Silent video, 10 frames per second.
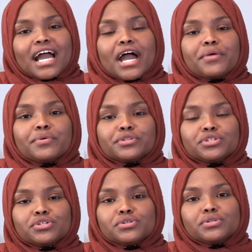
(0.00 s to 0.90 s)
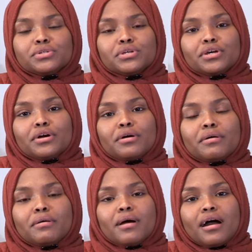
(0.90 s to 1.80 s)
I want to,
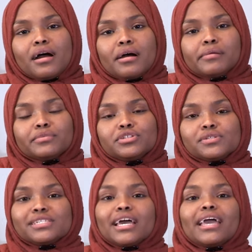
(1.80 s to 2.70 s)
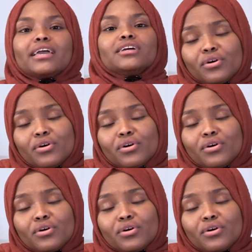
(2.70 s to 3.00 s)
to say